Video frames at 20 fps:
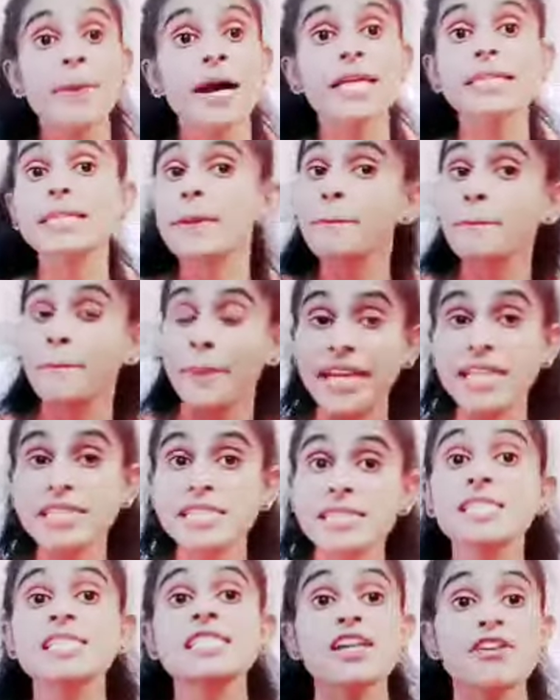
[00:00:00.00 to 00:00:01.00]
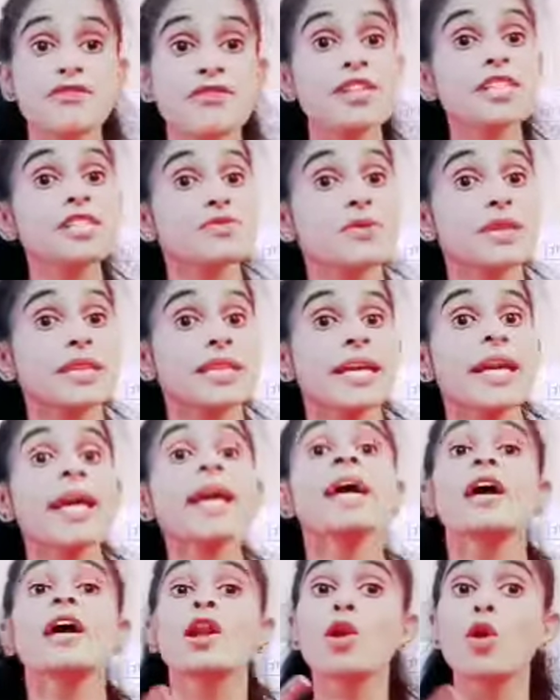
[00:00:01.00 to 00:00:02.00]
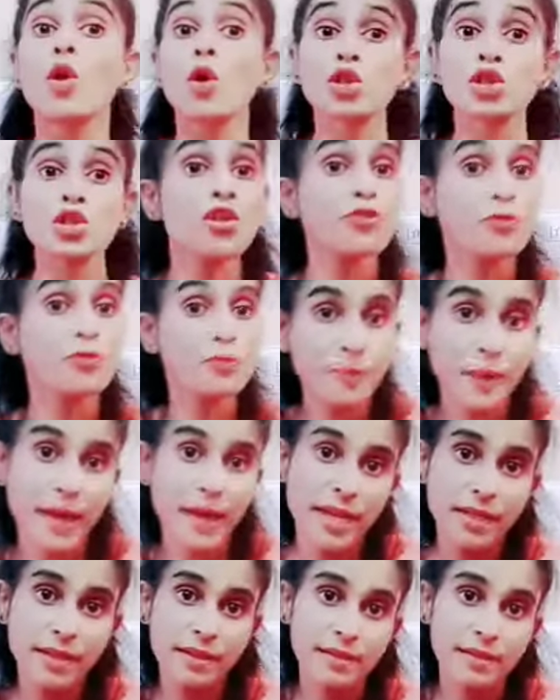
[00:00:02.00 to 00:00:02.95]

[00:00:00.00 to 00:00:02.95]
the patient suffers with a lot of pain.